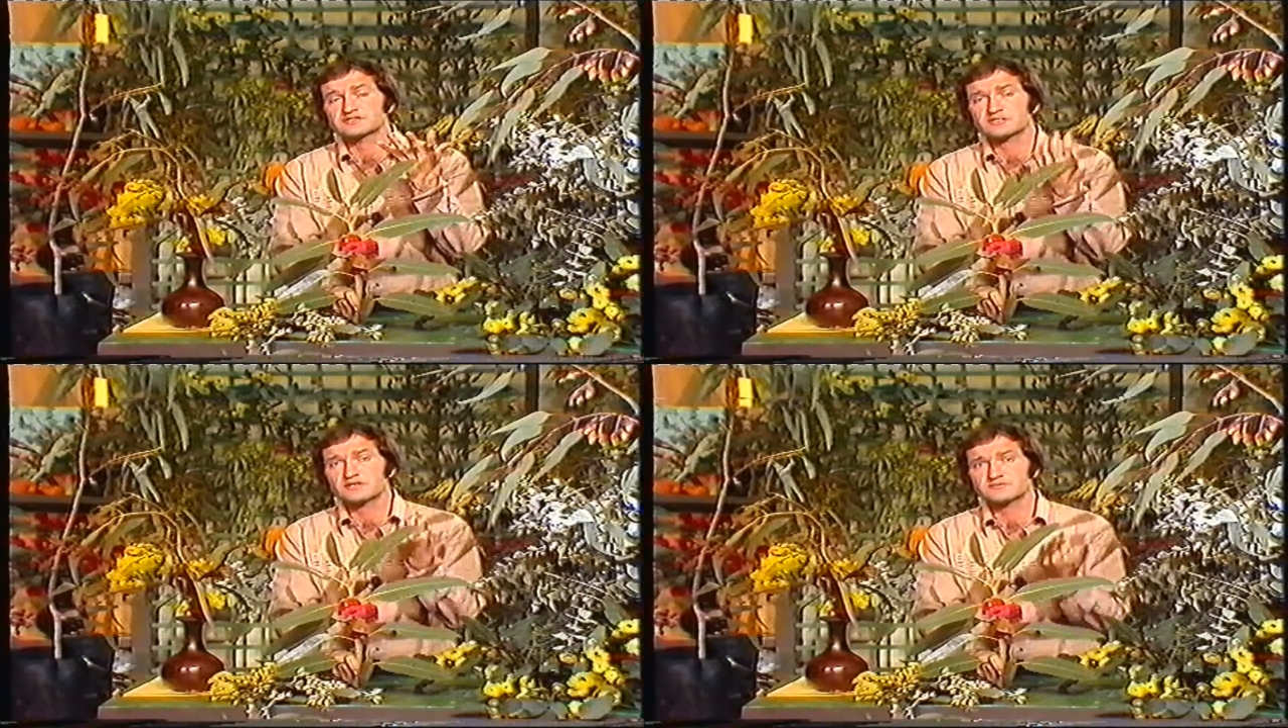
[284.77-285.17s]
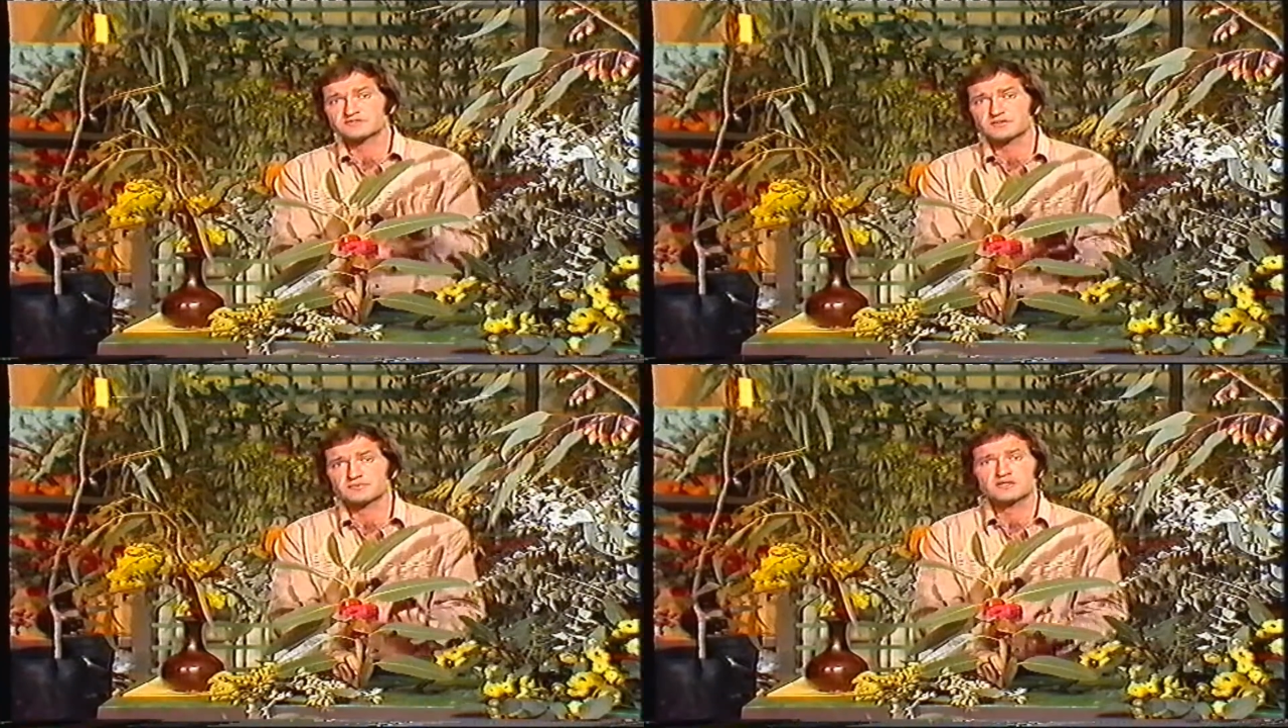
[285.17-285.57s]
It comes
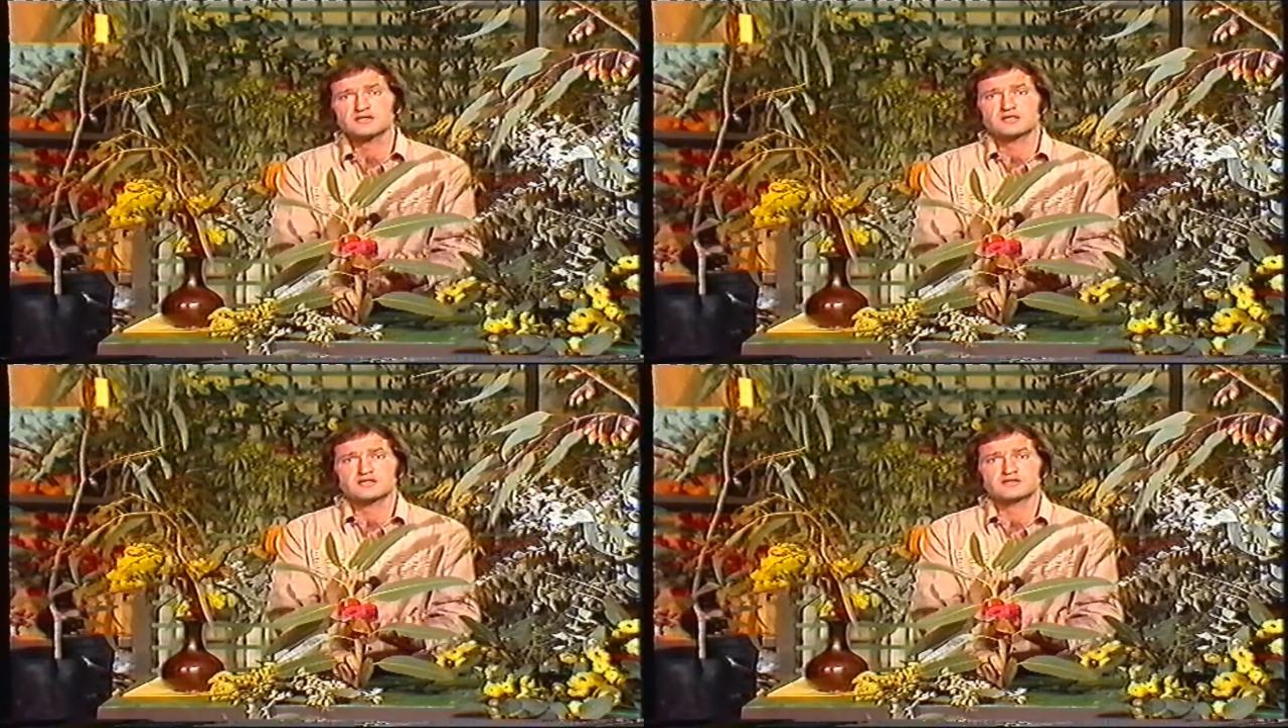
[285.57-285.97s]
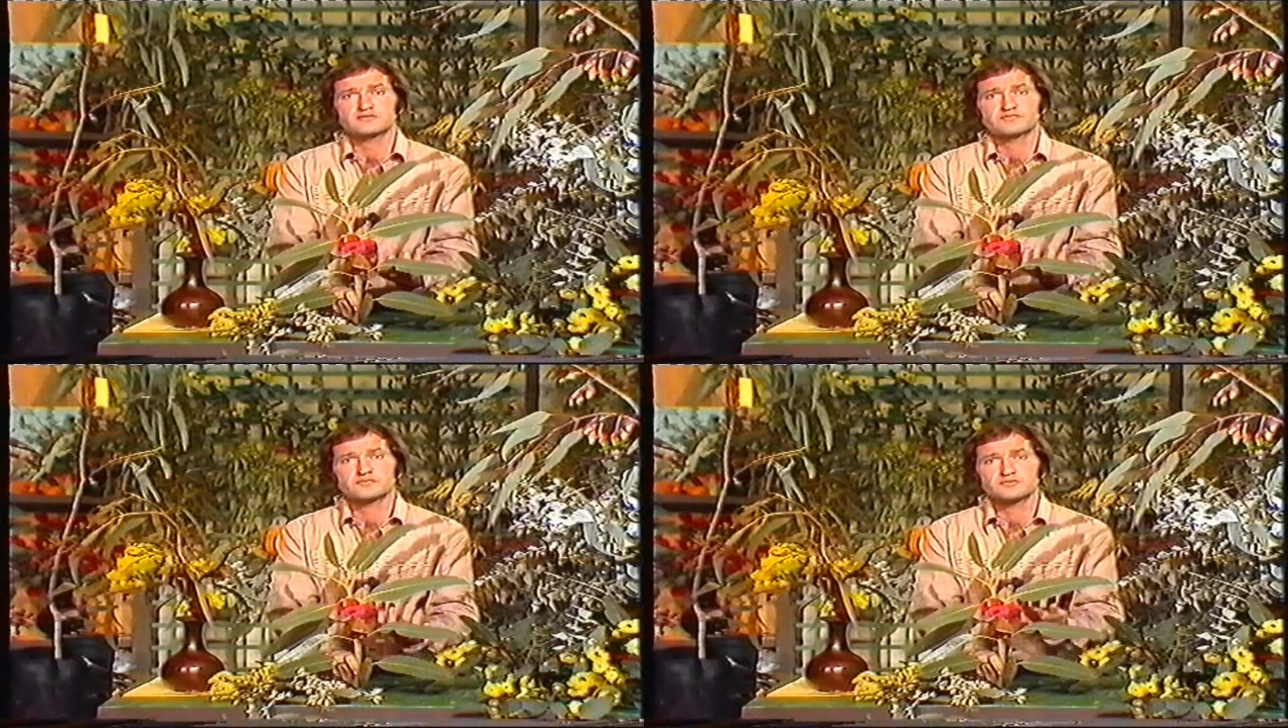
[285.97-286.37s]
up
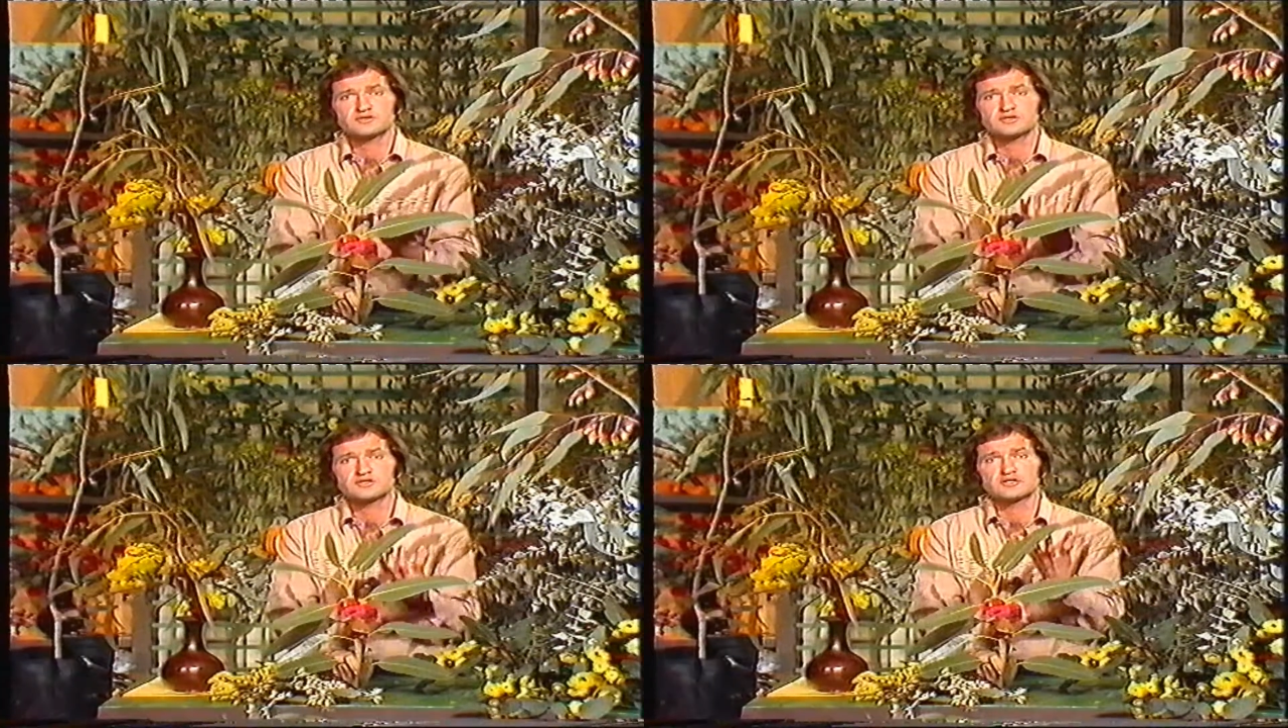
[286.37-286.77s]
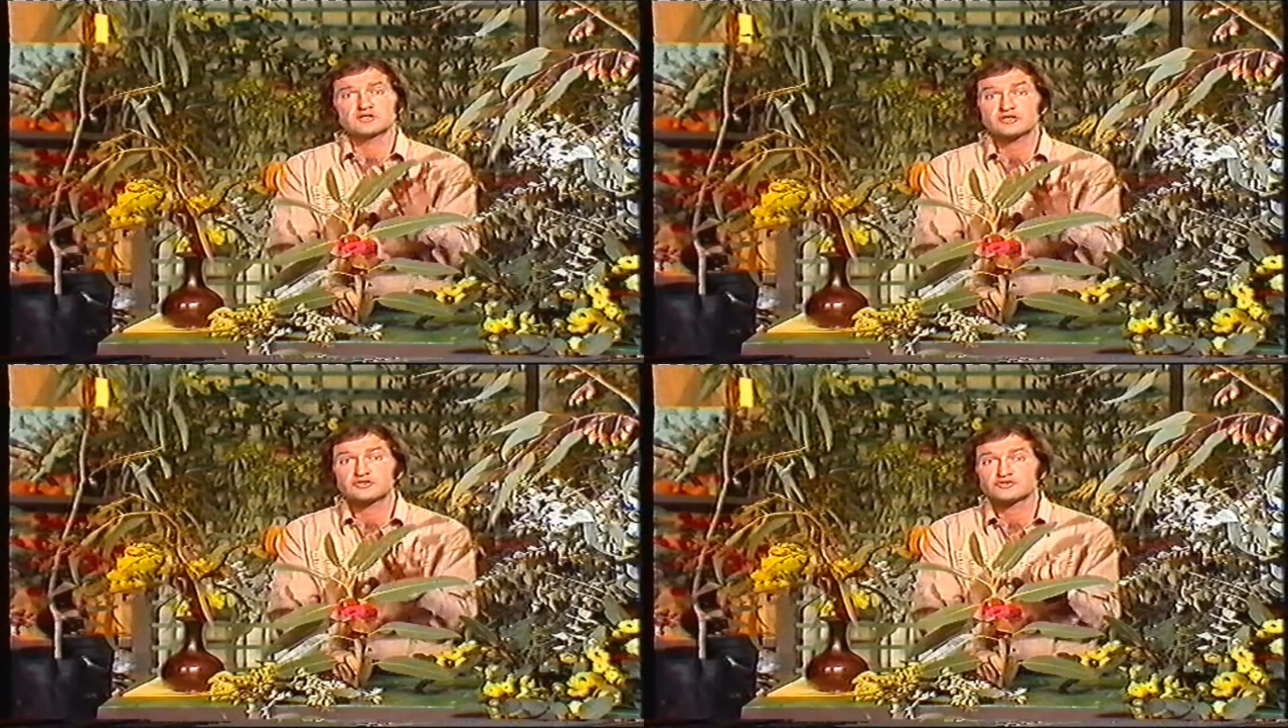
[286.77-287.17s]
from the
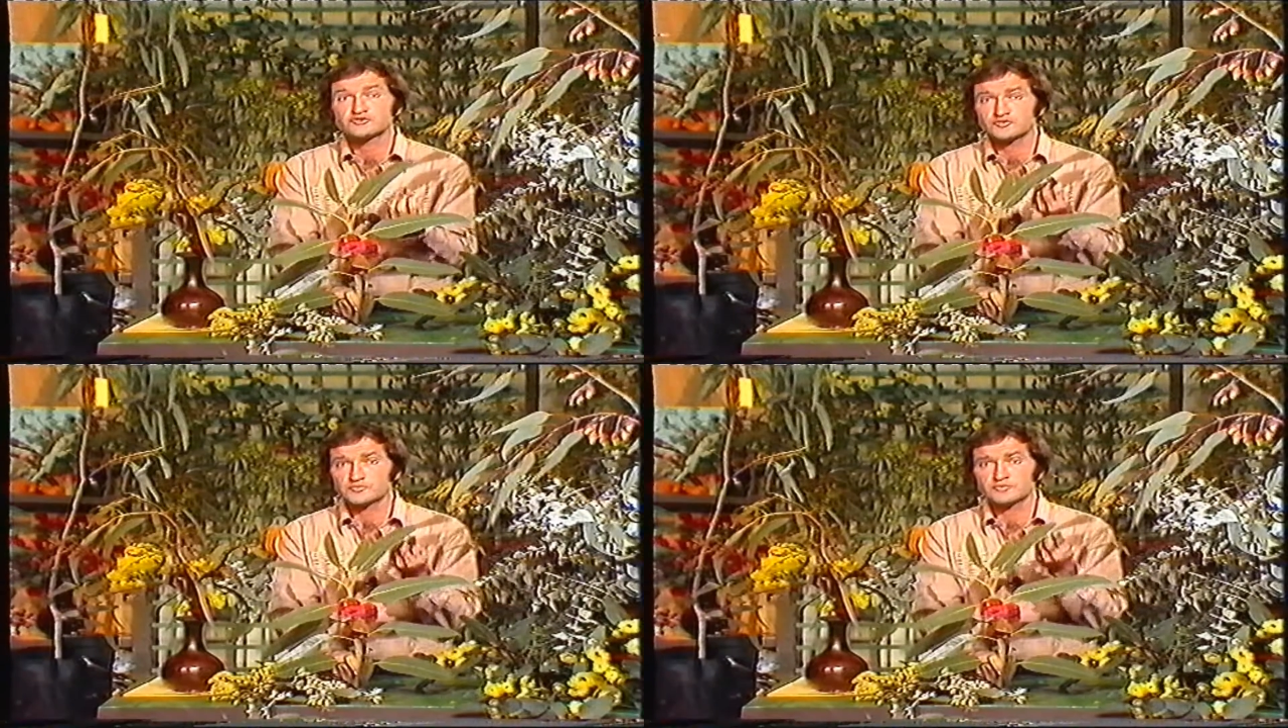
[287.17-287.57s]
lignotuber,